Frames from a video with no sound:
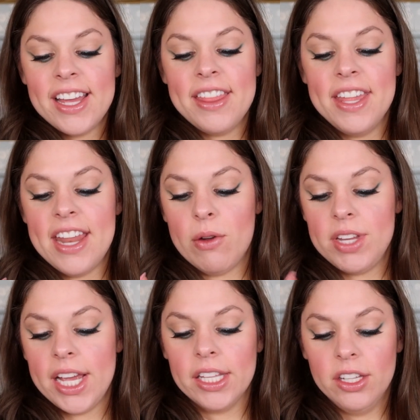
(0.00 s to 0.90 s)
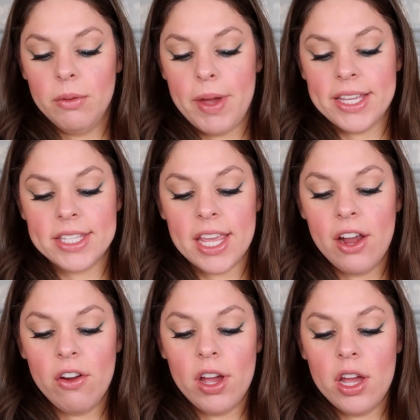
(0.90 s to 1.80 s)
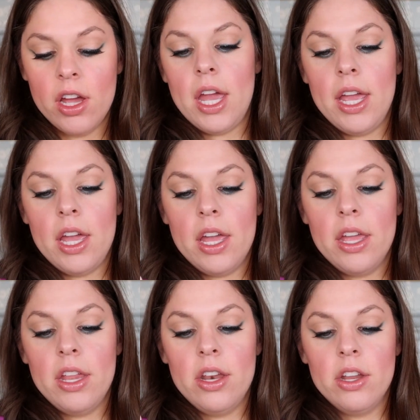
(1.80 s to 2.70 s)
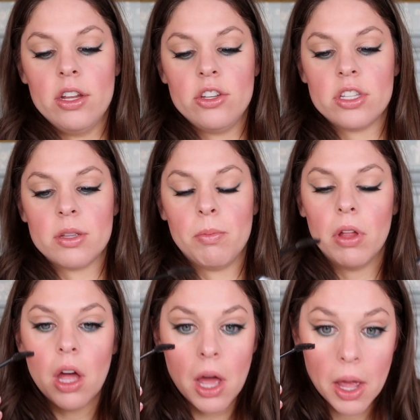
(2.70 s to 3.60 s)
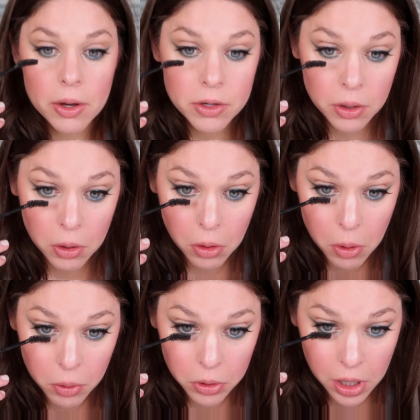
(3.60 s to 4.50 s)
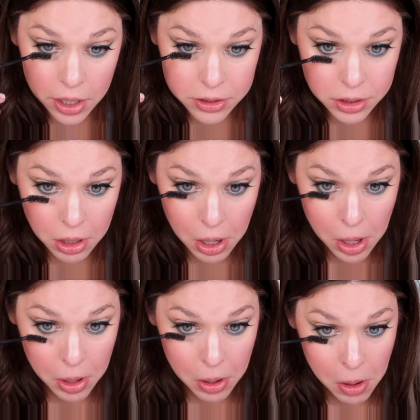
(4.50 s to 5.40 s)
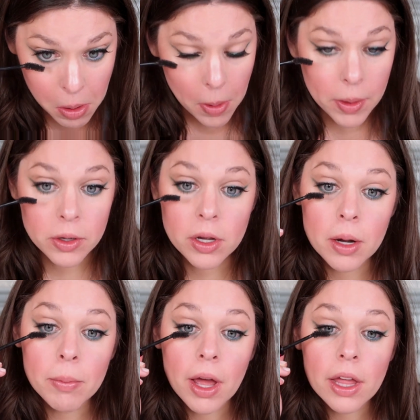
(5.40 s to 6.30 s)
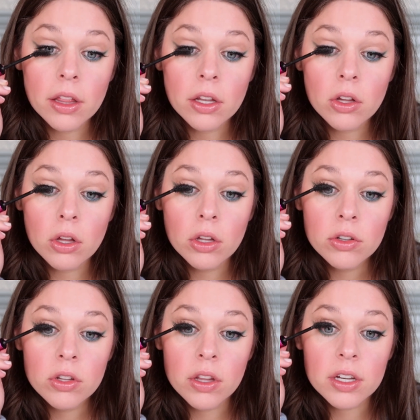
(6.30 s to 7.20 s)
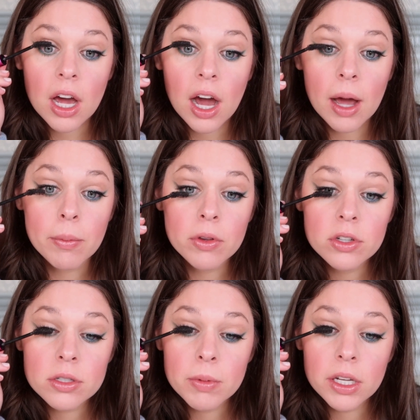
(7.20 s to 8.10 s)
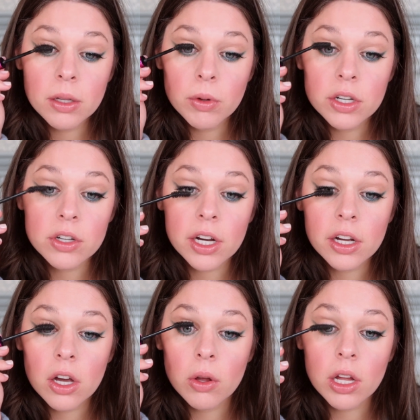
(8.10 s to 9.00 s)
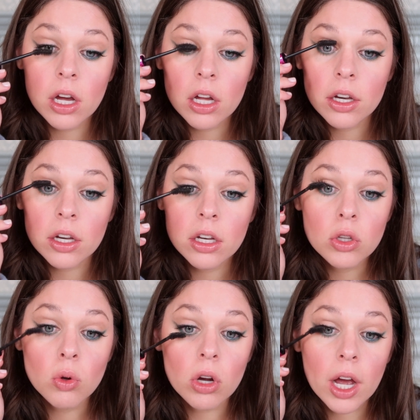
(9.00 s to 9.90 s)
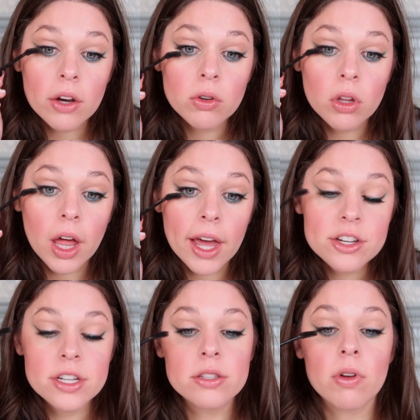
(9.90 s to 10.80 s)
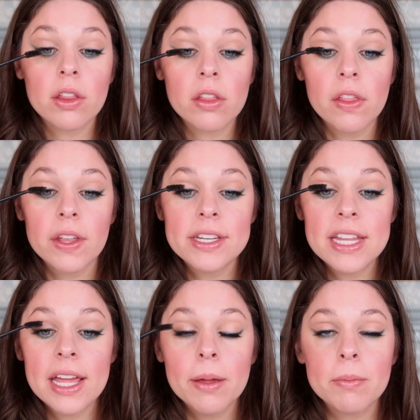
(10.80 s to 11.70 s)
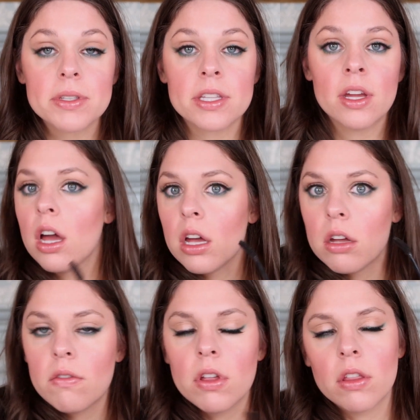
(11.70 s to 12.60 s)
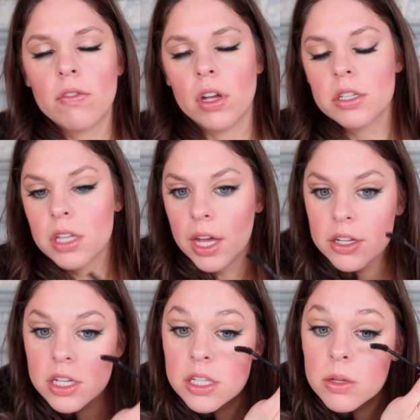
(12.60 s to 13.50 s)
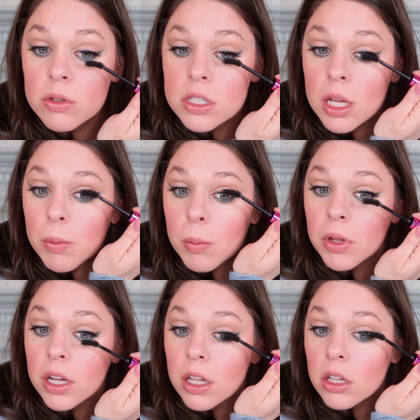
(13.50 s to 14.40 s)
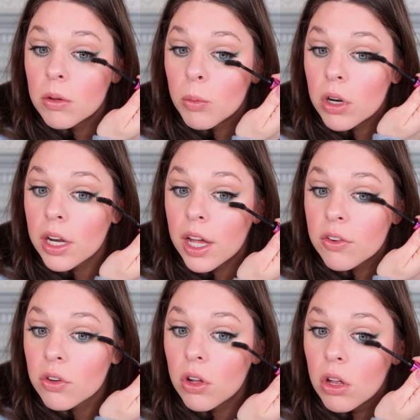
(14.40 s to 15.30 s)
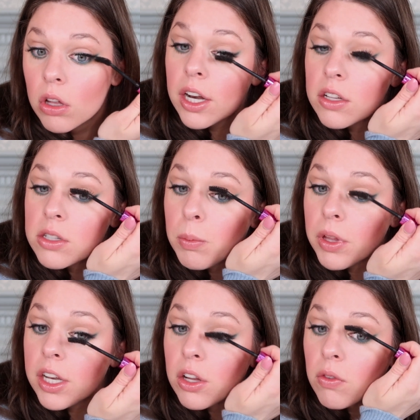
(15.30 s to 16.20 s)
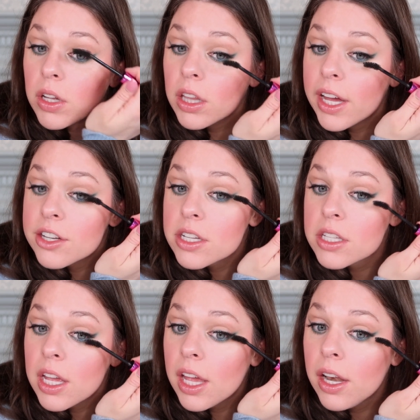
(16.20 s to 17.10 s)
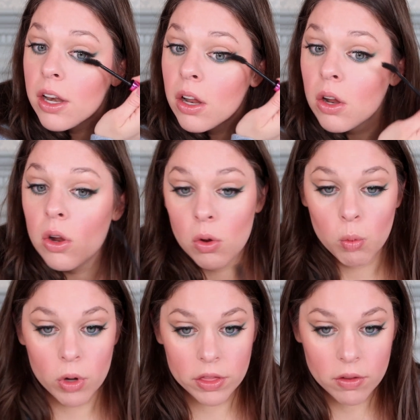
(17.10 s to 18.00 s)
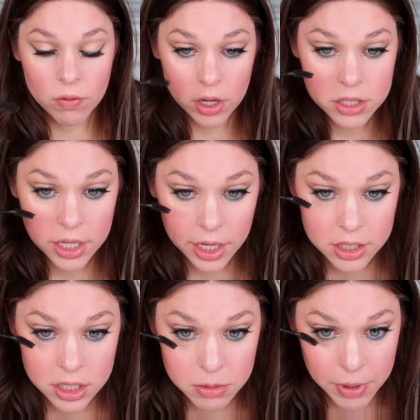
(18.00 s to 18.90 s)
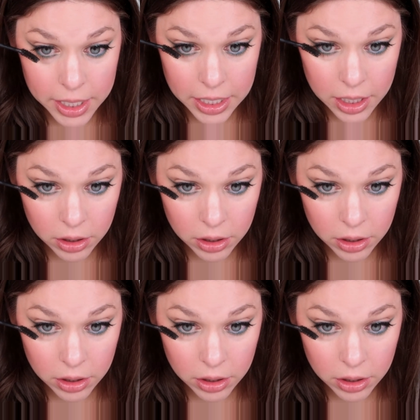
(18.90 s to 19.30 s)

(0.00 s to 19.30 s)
And then now take a little mascara and just apply to your lower lash line. And then you can apply a little to the top. You just mainly want to try to coat it on your actual lashes rather than the tips of the false lashes. It'll just help them look a little more natural. You can also blend your real lashes in with the false lashes, making